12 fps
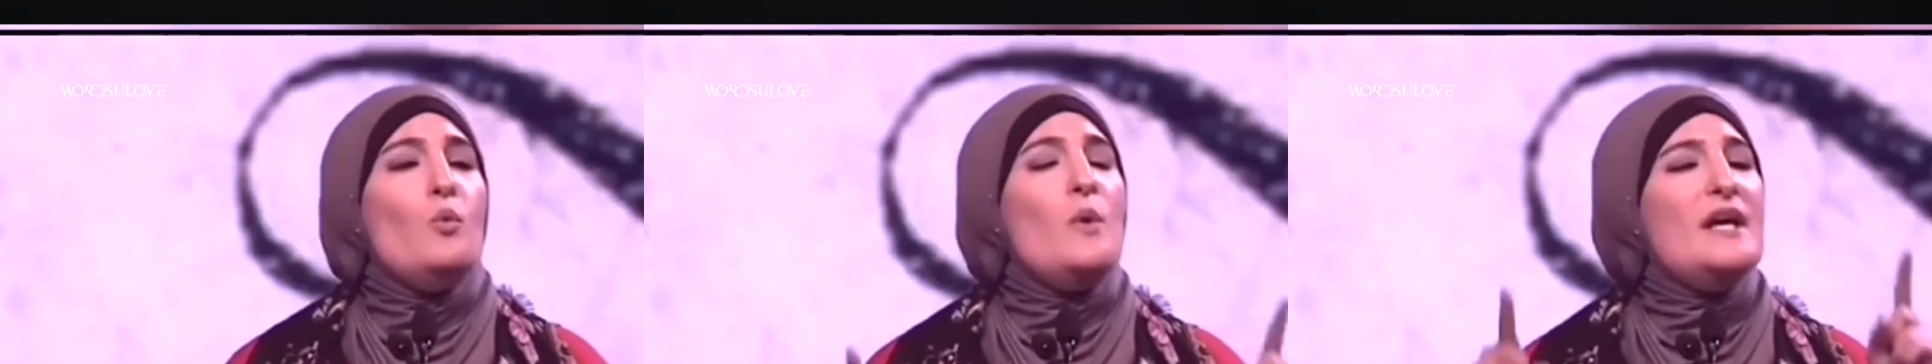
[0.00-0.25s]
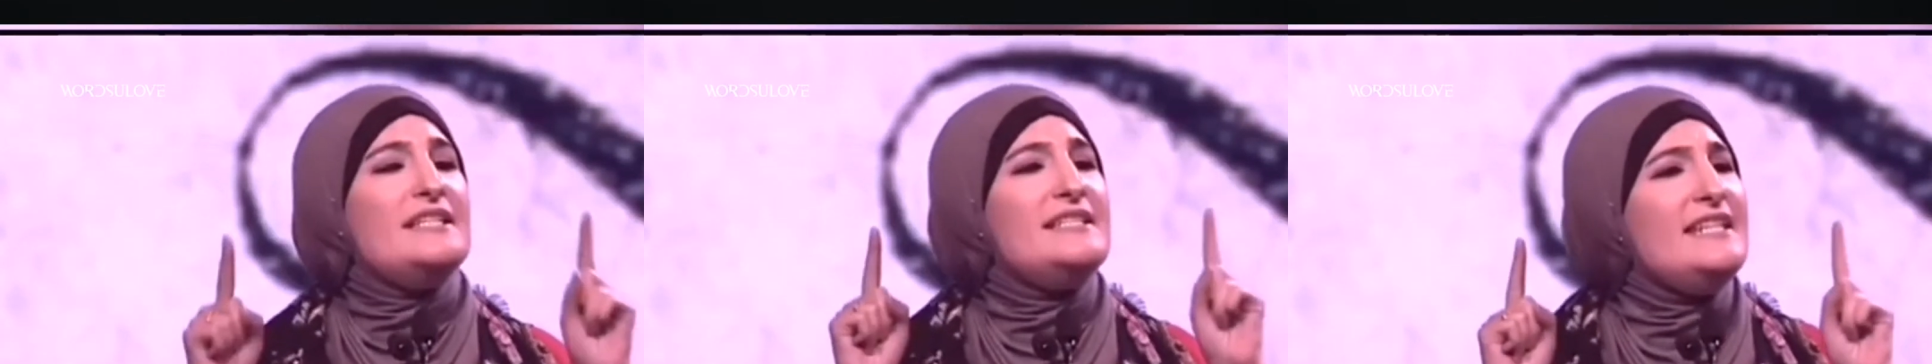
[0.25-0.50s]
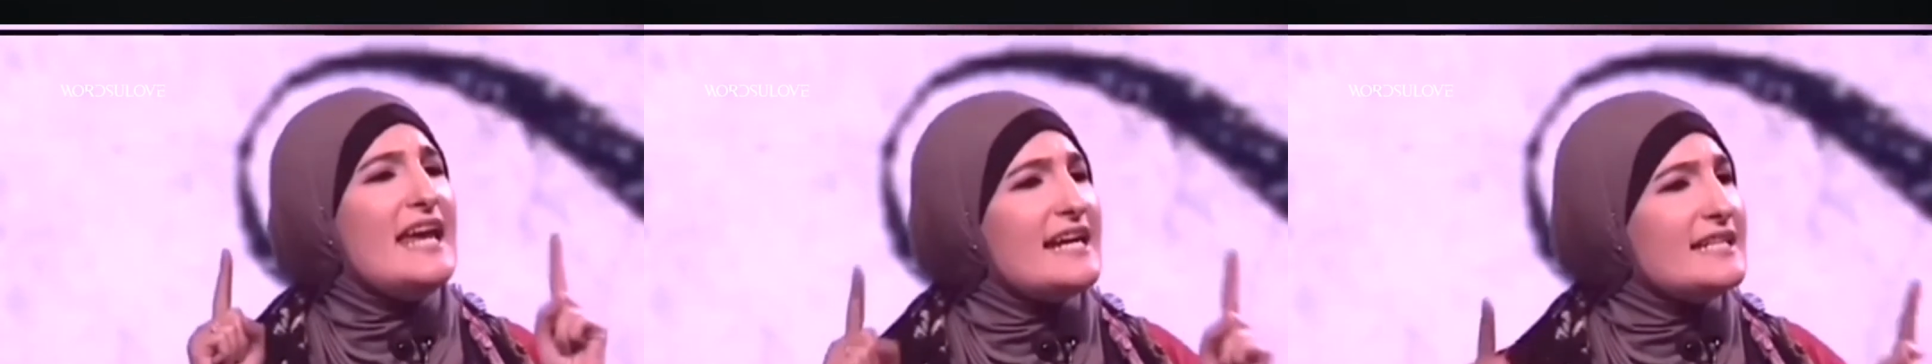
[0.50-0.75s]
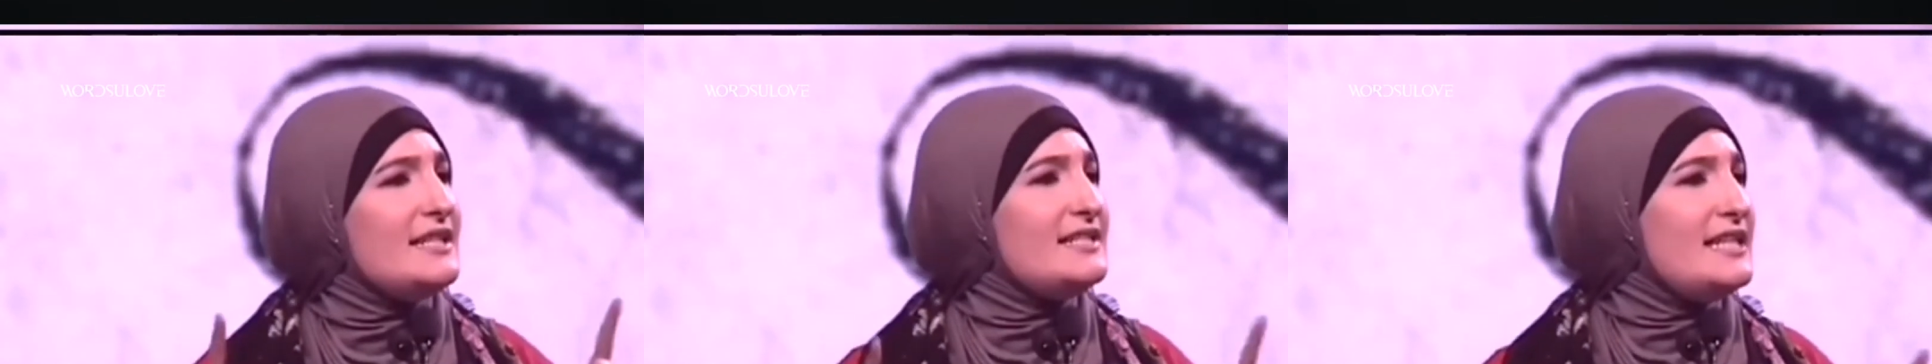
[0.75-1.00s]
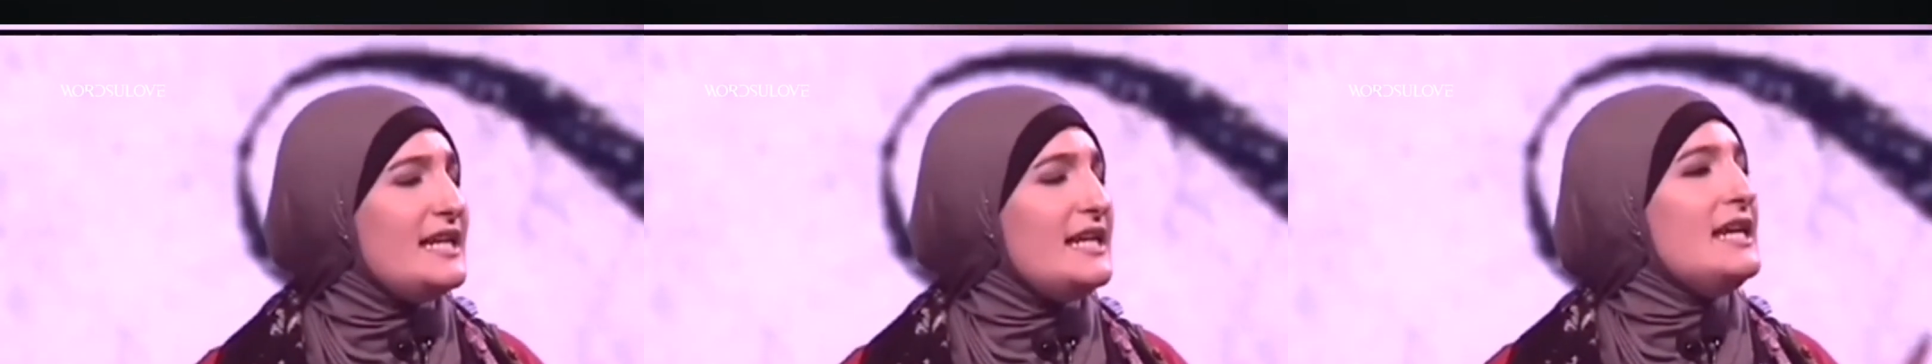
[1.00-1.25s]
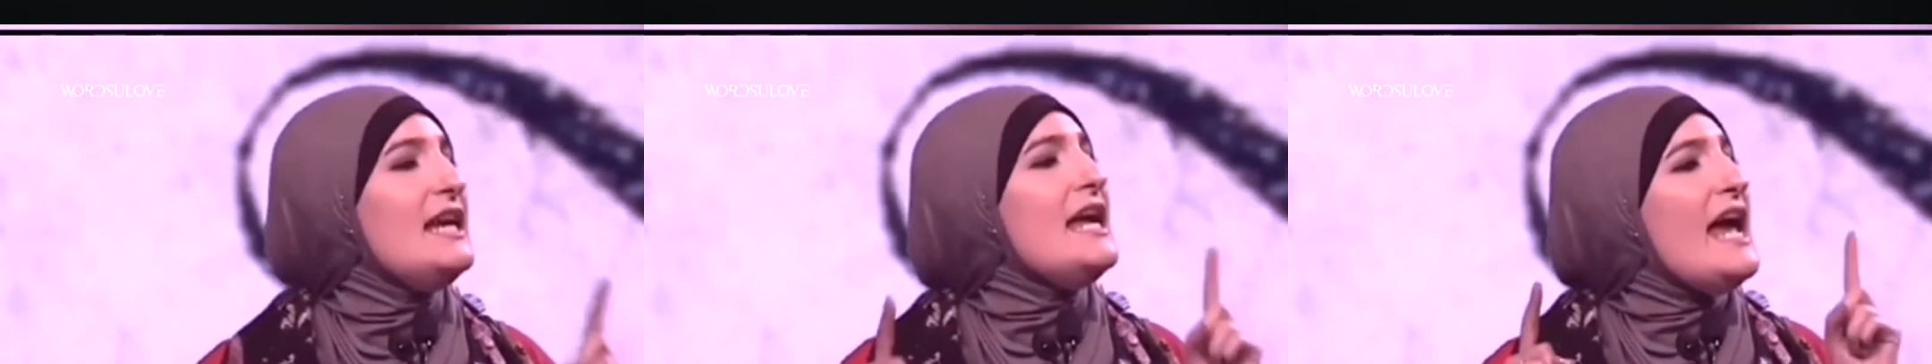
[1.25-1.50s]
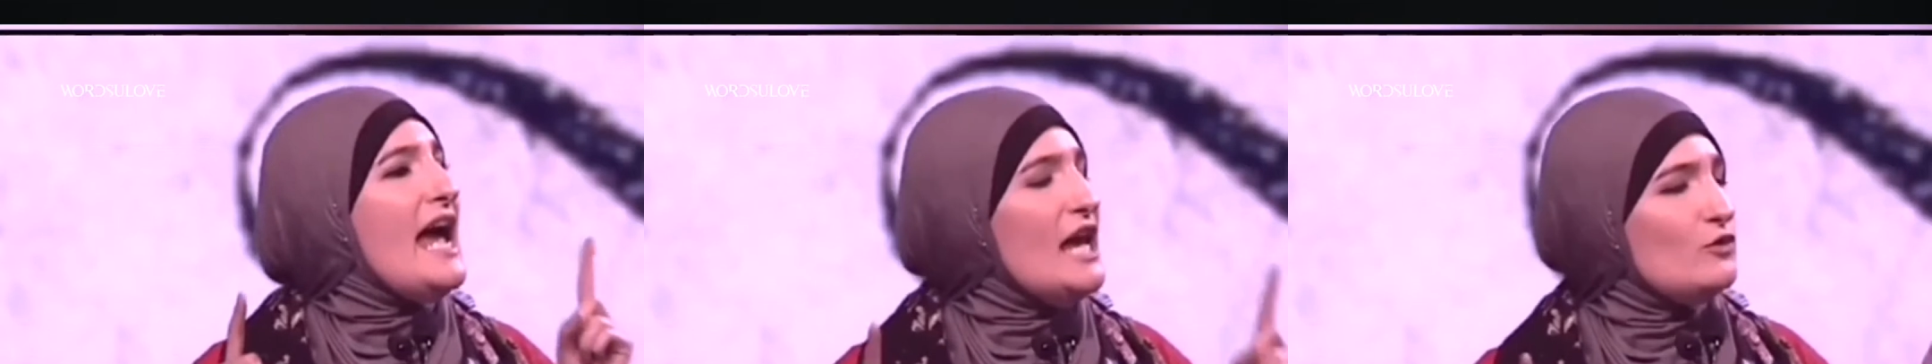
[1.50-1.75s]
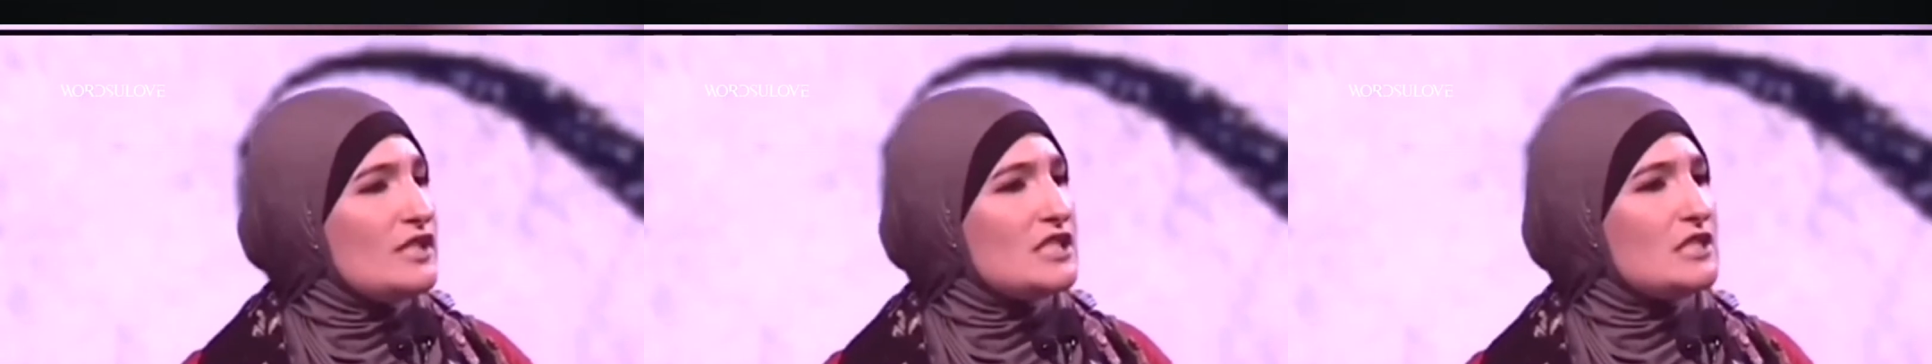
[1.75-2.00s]
with dignity
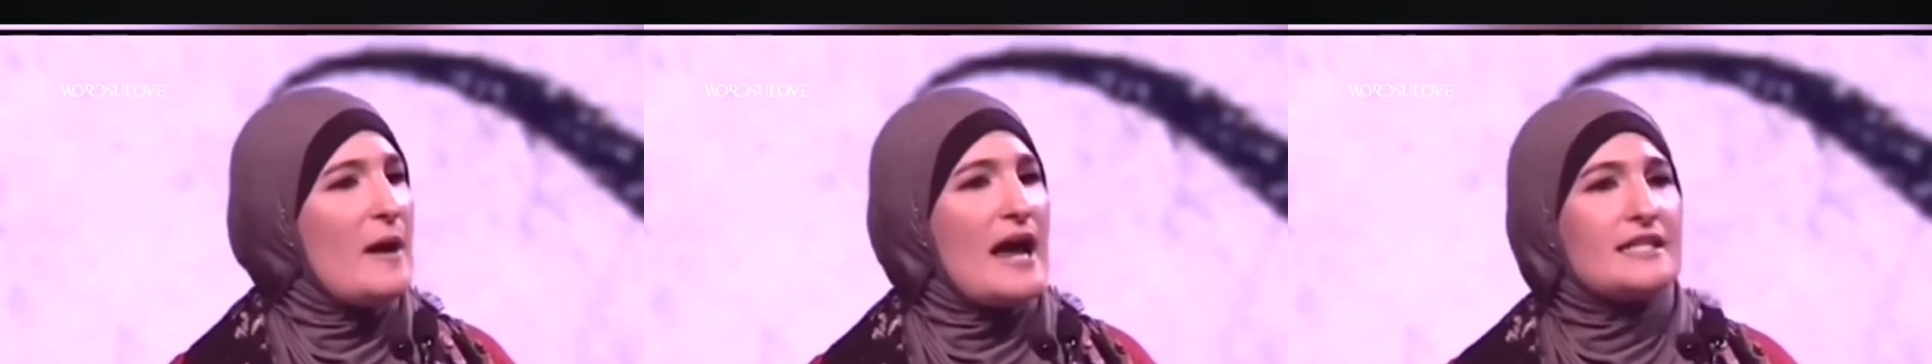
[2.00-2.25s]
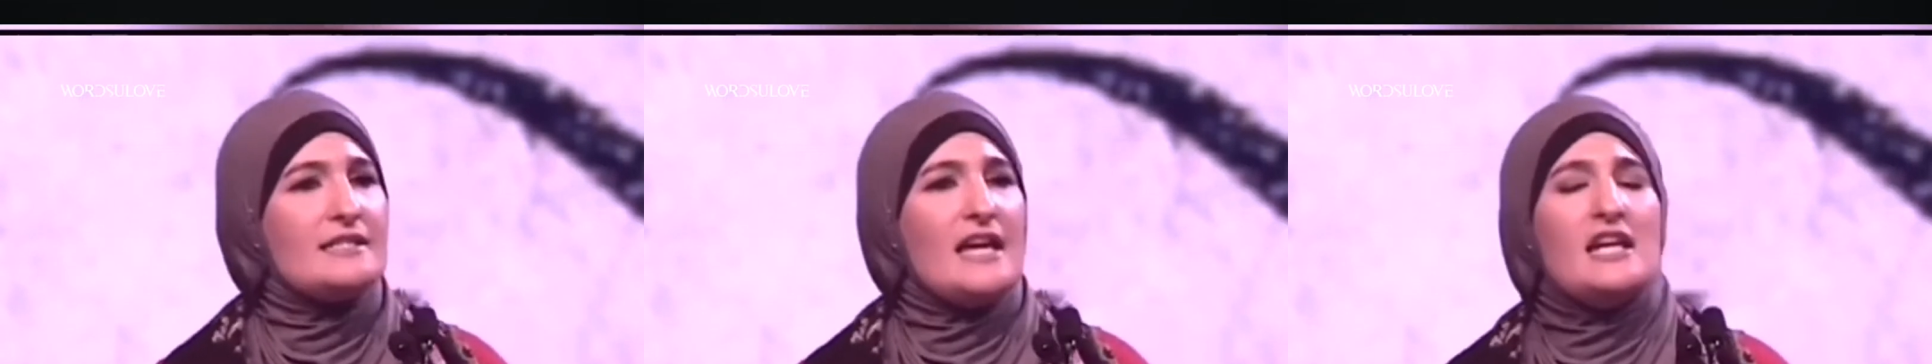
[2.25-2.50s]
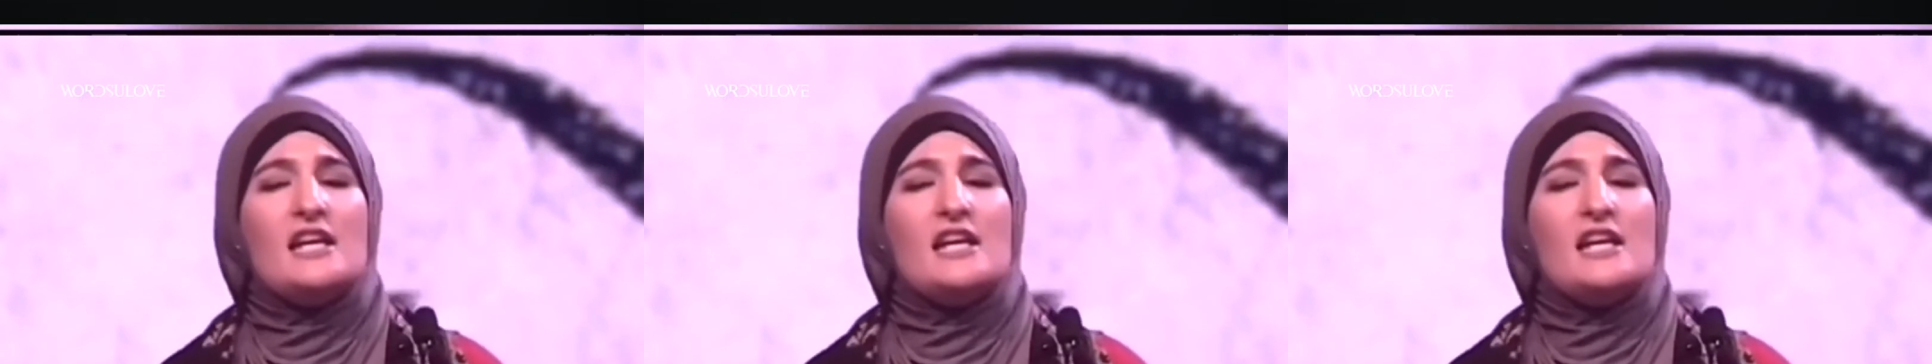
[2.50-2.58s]
and respect.